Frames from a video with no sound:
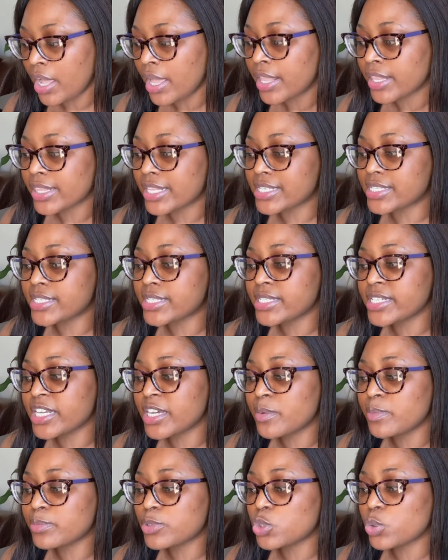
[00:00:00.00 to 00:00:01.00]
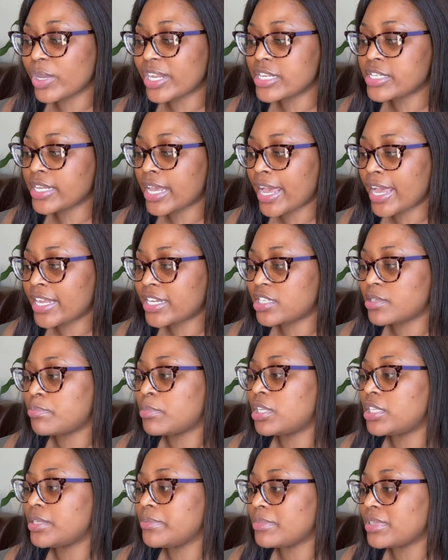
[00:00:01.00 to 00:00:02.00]
the Slim
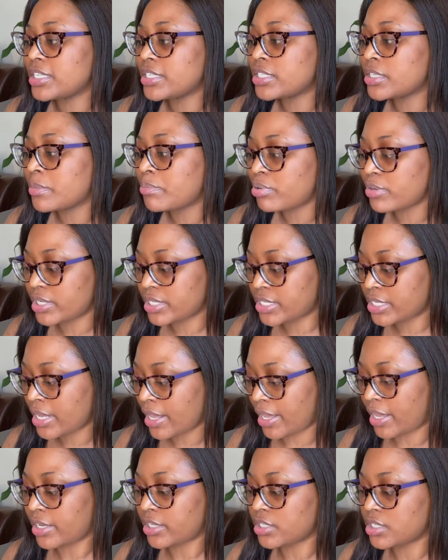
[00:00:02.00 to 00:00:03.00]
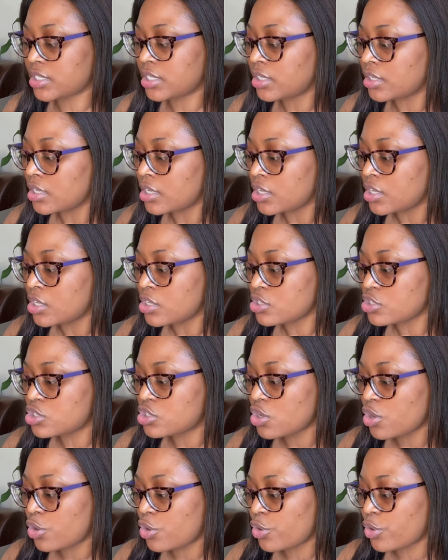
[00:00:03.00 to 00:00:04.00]
28mm Protect.
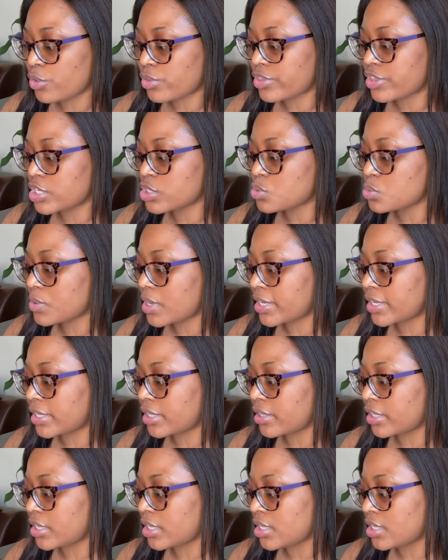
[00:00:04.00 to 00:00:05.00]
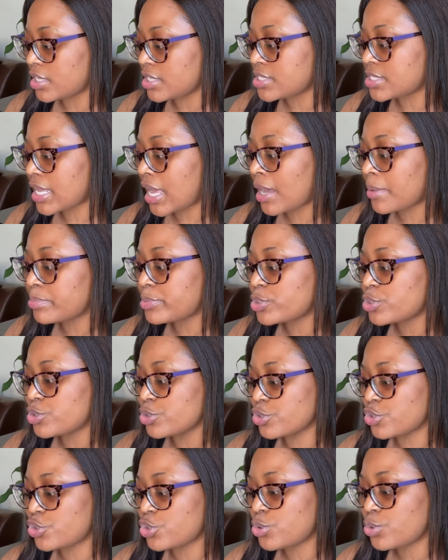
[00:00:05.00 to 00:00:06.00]
So this one heats up
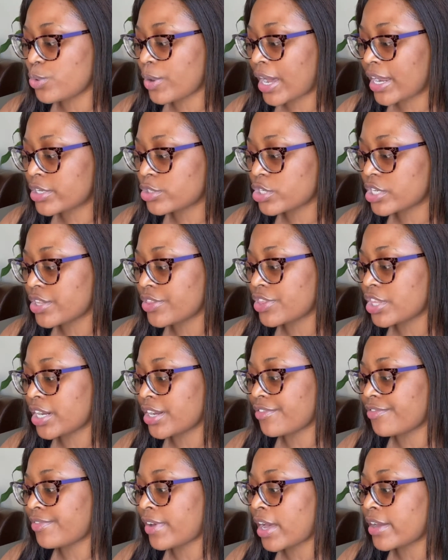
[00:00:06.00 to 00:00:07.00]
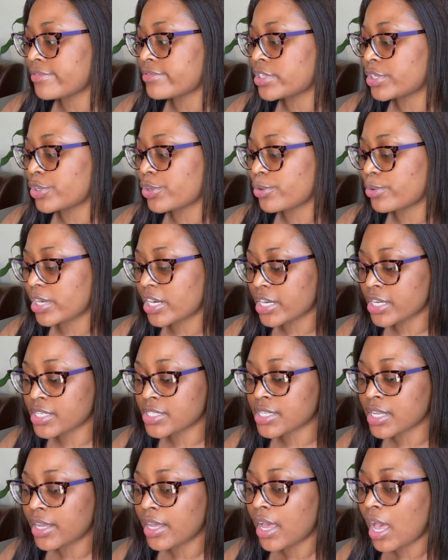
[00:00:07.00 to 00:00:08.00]
to 235 degrees
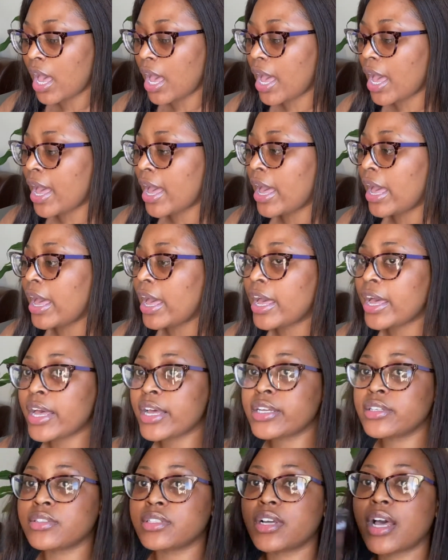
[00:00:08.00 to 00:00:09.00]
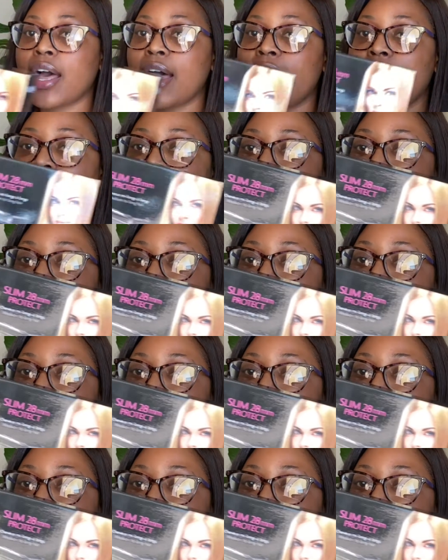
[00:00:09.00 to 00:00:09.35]
and I have